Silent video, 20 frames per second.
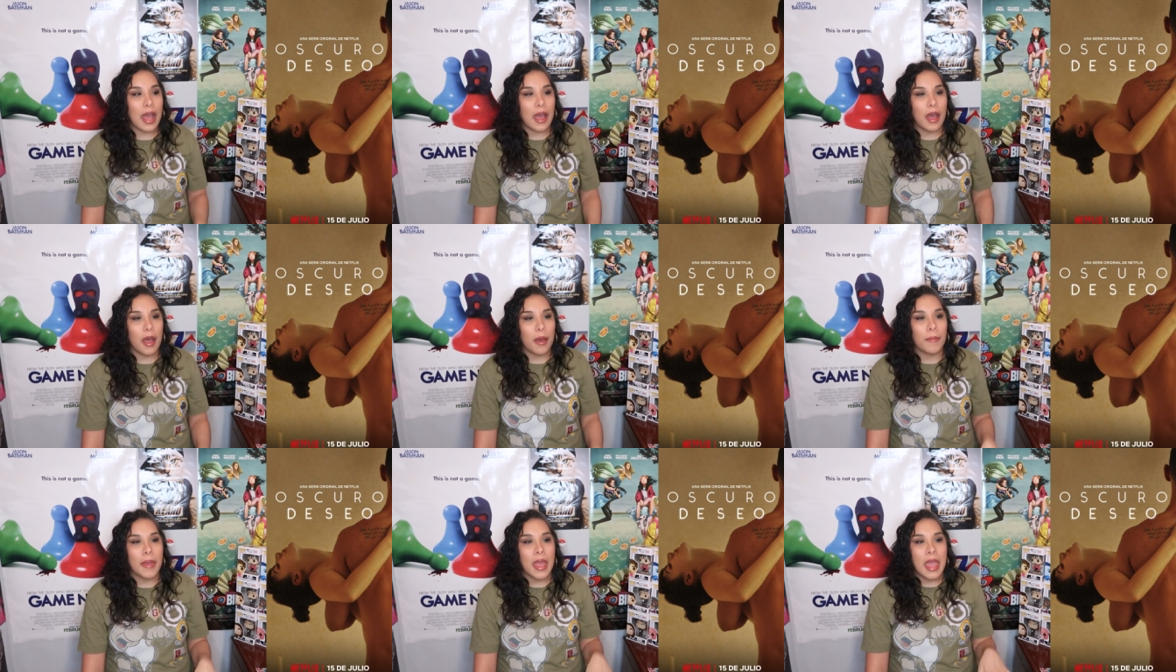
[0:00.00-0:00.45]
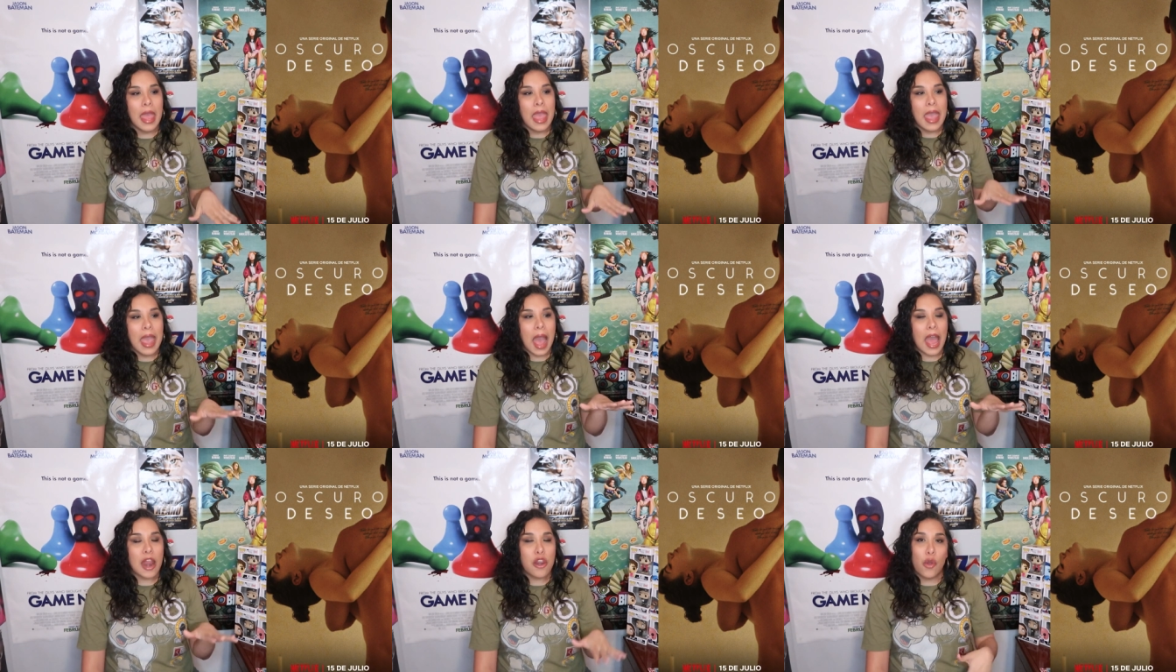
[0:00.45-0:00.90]
Um,
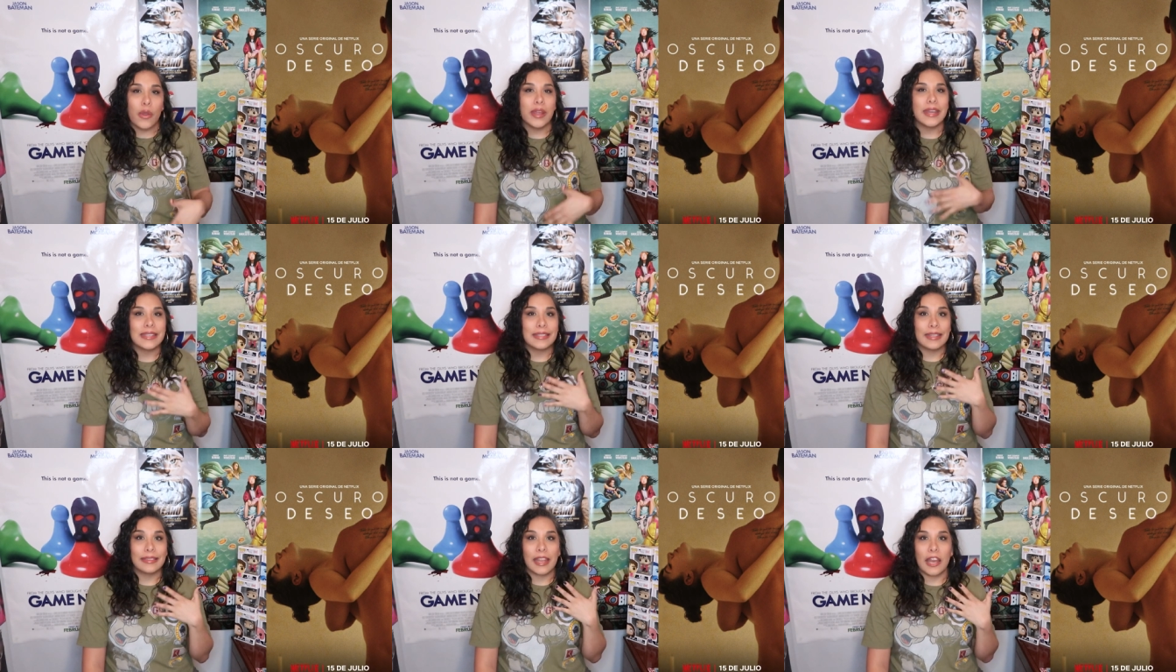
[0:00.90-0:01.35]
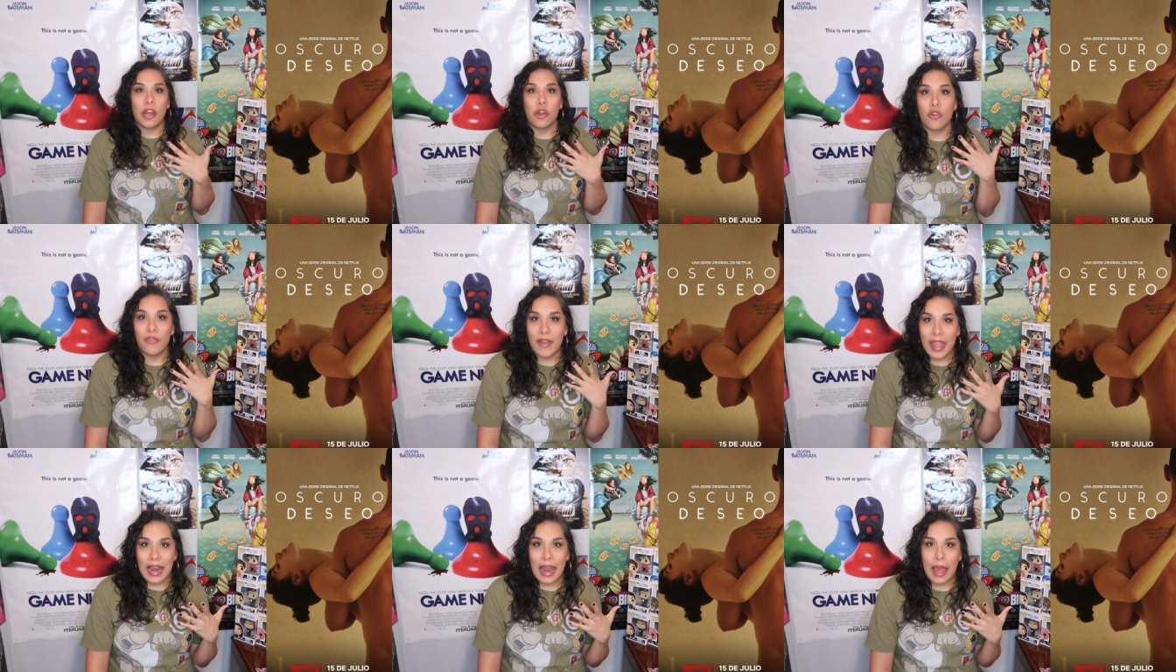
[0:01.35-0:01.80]
I know it is a
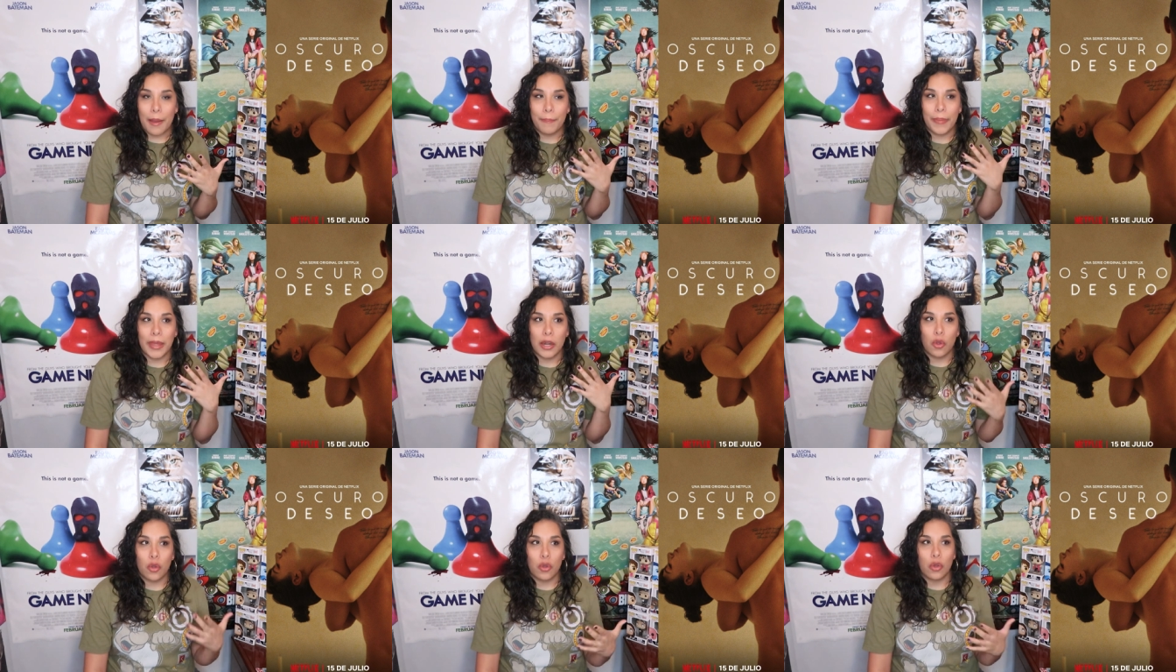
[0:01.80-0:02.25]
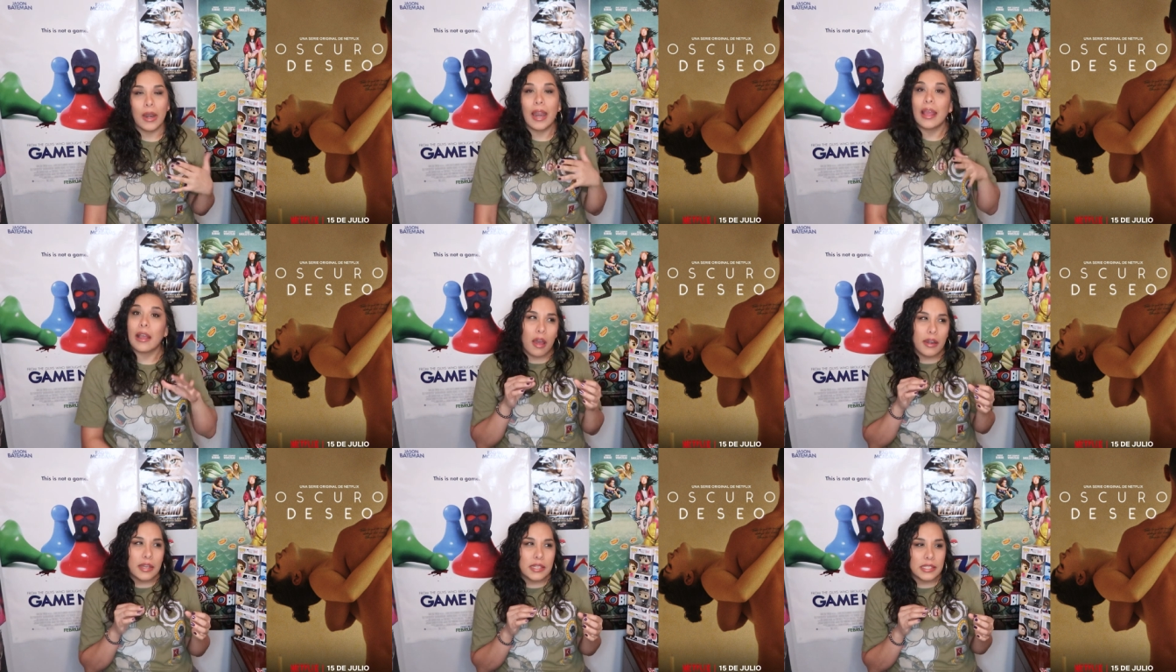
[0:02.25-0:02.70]
telenovela, but
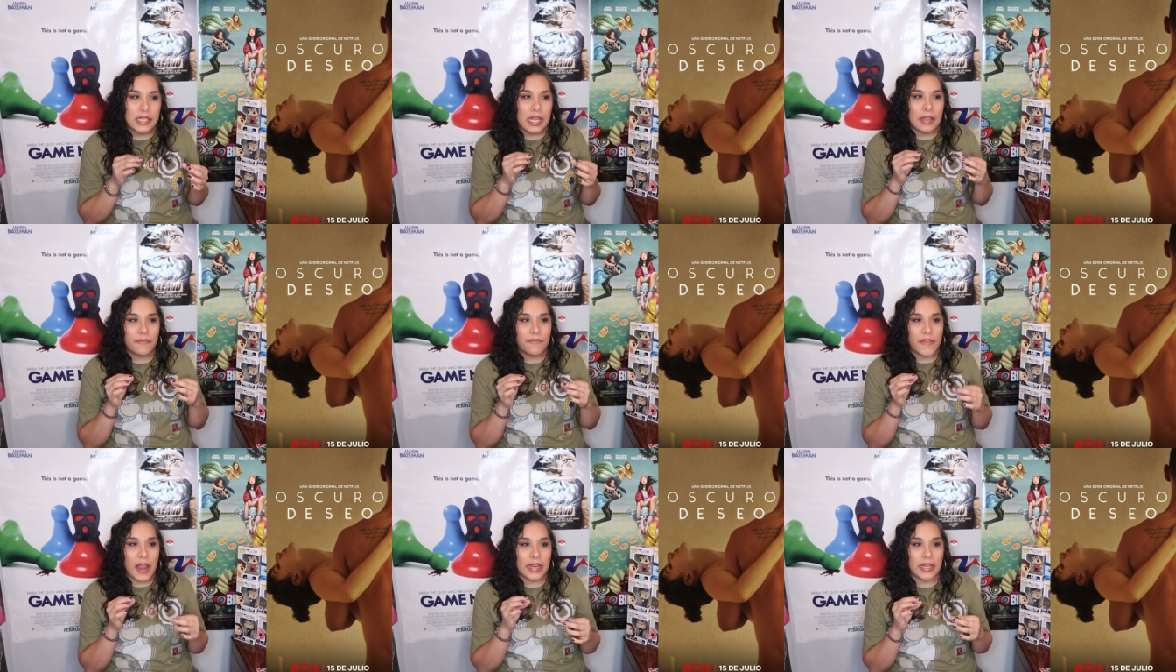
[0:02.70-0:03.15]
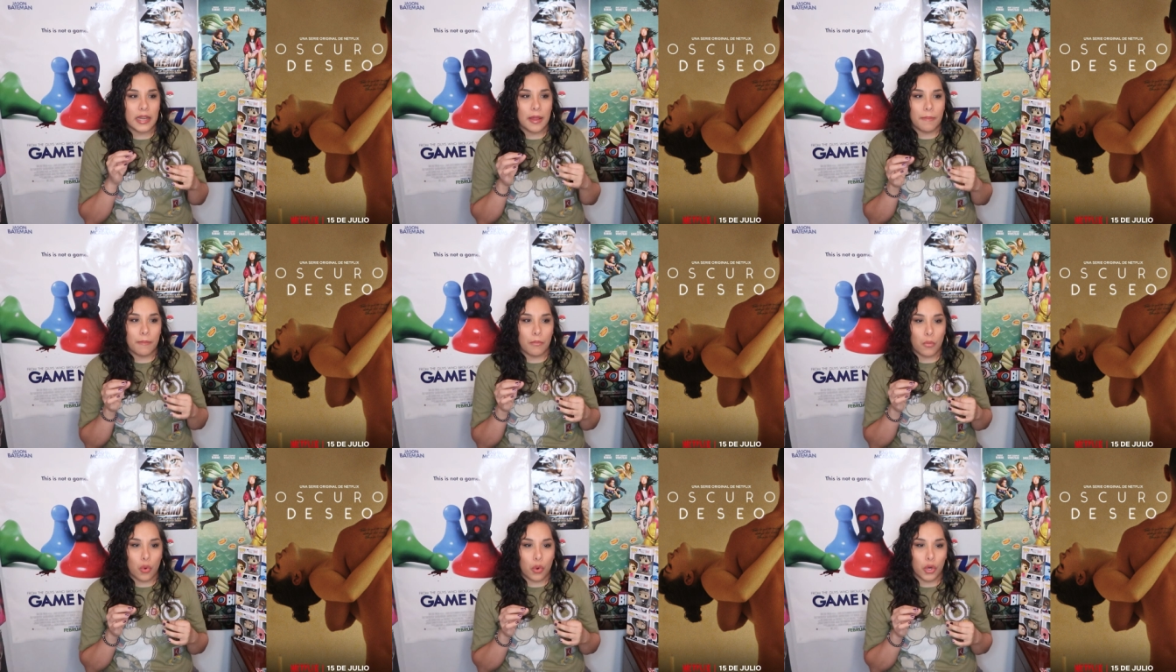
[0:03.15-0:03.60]
I honestly find
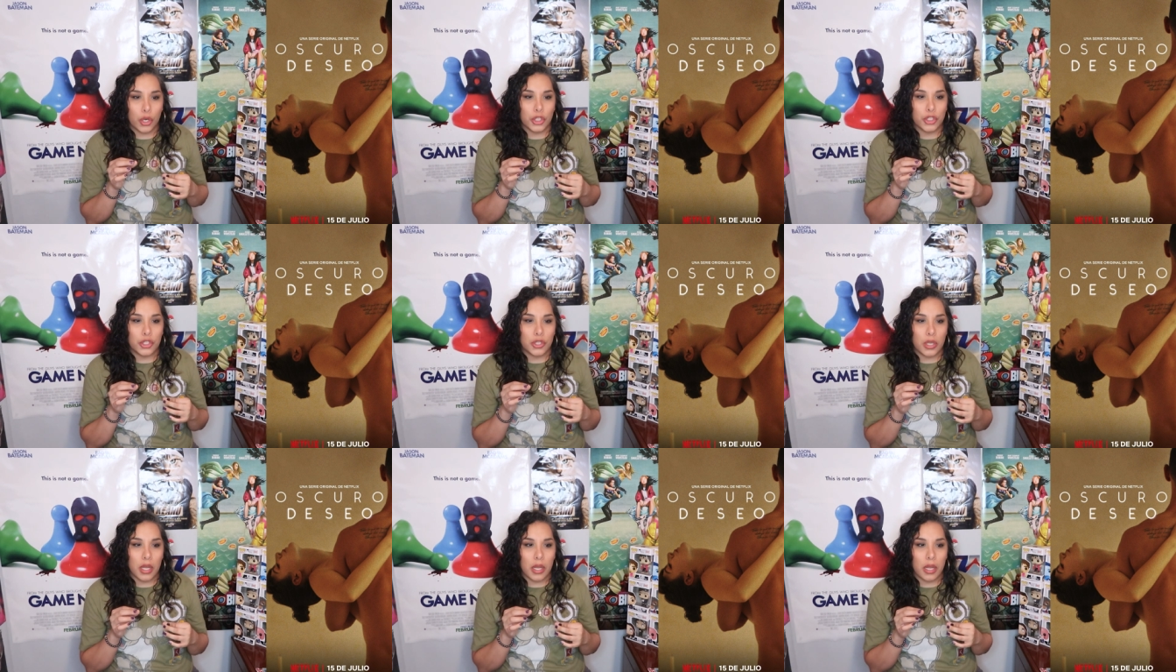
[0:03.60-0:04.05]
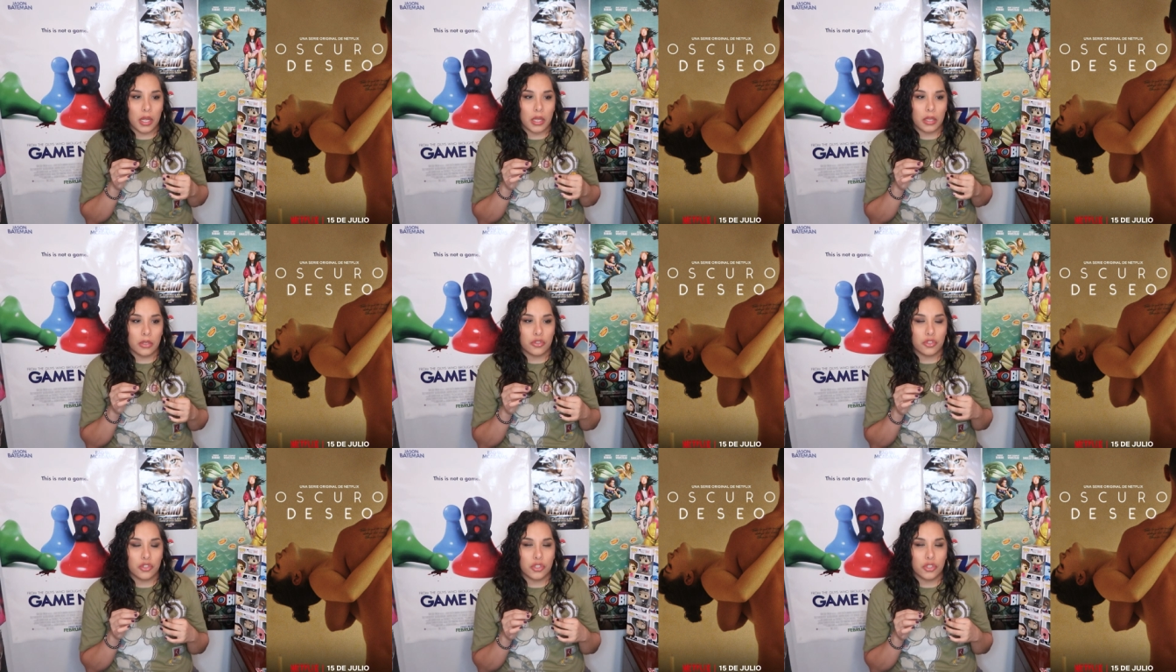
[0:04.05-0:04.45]
it more uh,